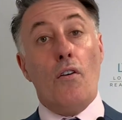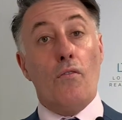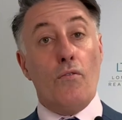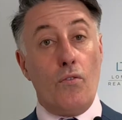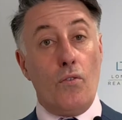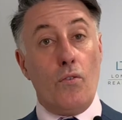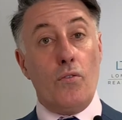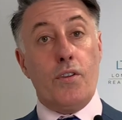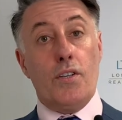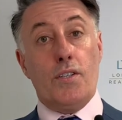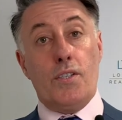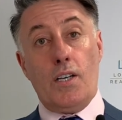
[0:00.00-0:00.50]

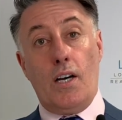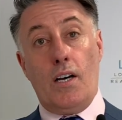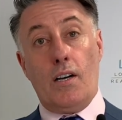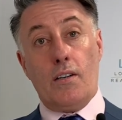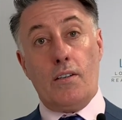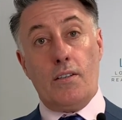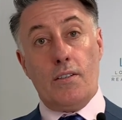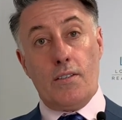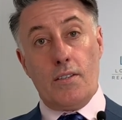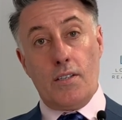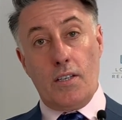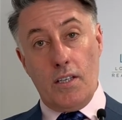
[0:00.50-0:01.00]
For the
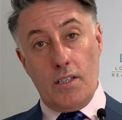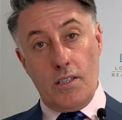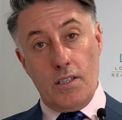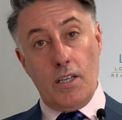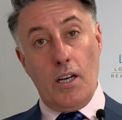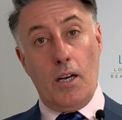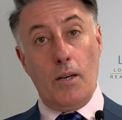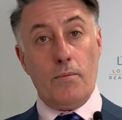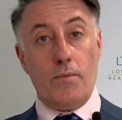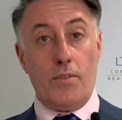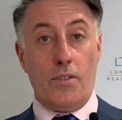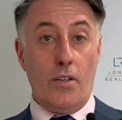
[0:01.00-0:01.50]
darker skin
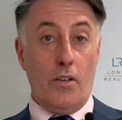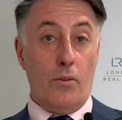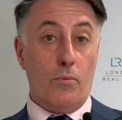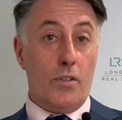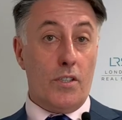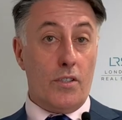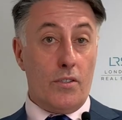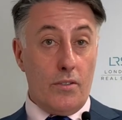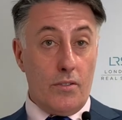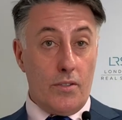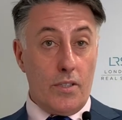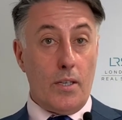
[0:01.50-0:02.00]
types though, we
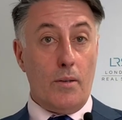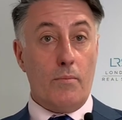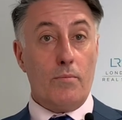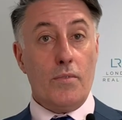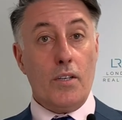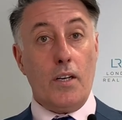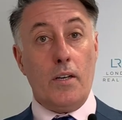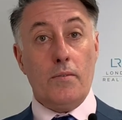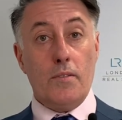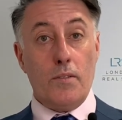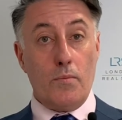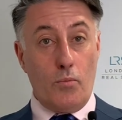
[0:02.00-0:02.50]
do
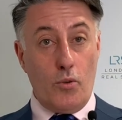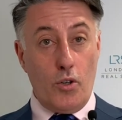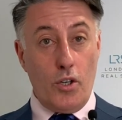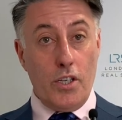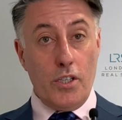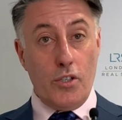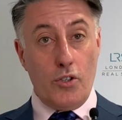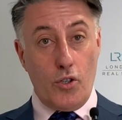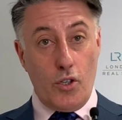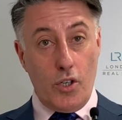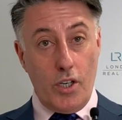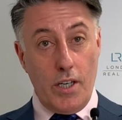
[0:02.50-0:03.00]
sometimes
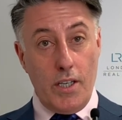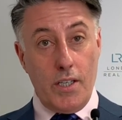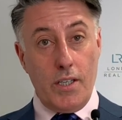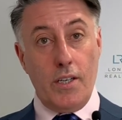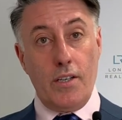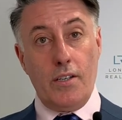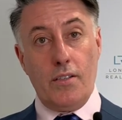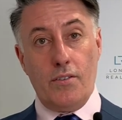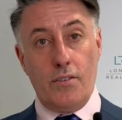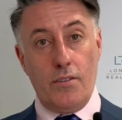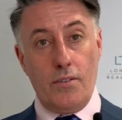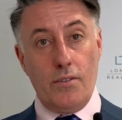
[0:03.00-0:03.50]
pre-treat
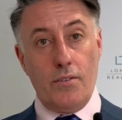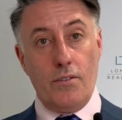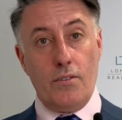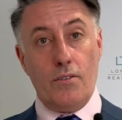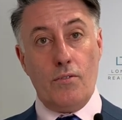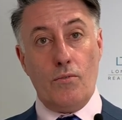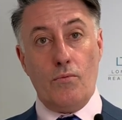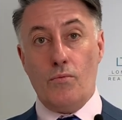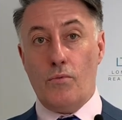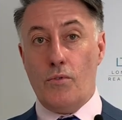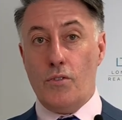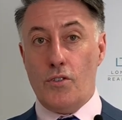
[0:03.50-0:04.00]

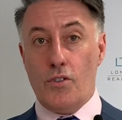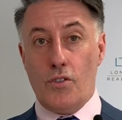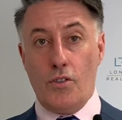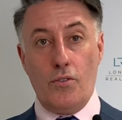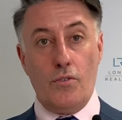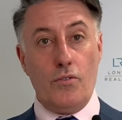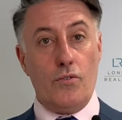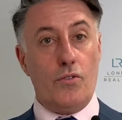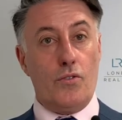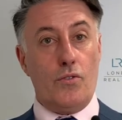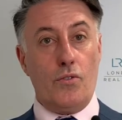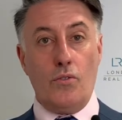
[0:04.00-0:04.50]
to
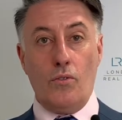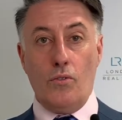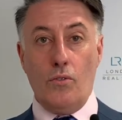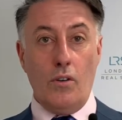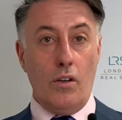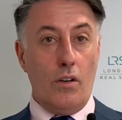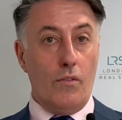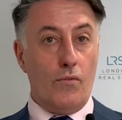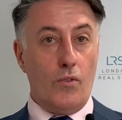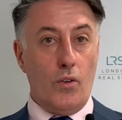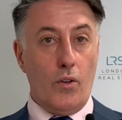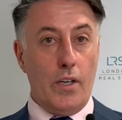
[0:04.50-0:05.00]
reduce
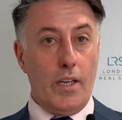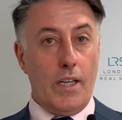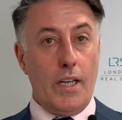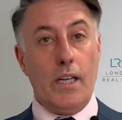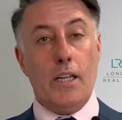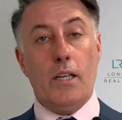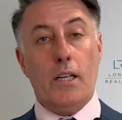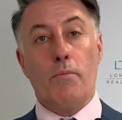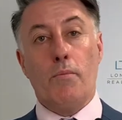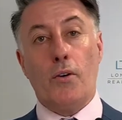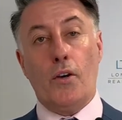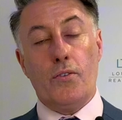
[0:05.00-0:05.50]
or avoid
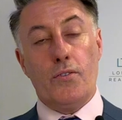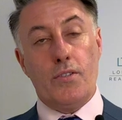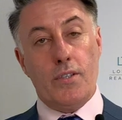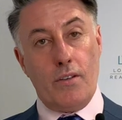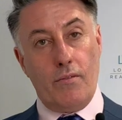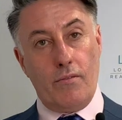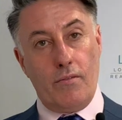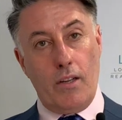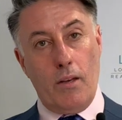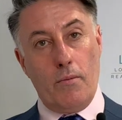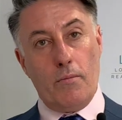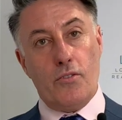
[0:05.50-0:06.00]
any
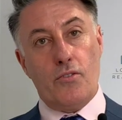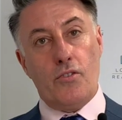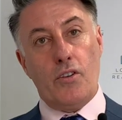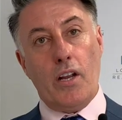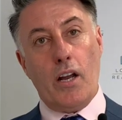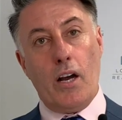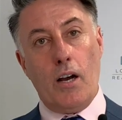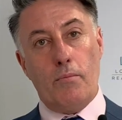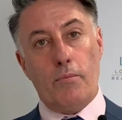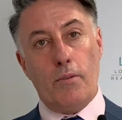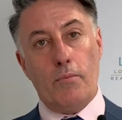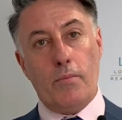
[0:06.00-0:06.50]
post-inflammatory
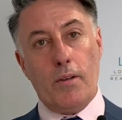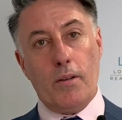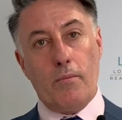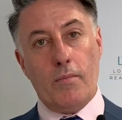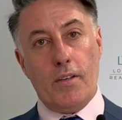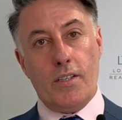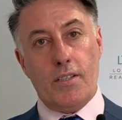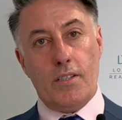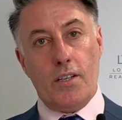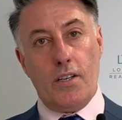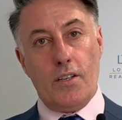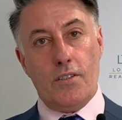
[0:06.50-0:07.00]

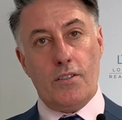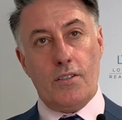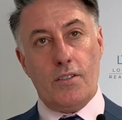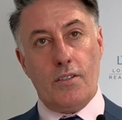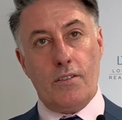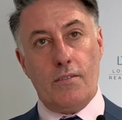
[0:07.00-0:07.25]
hyperpigmentation.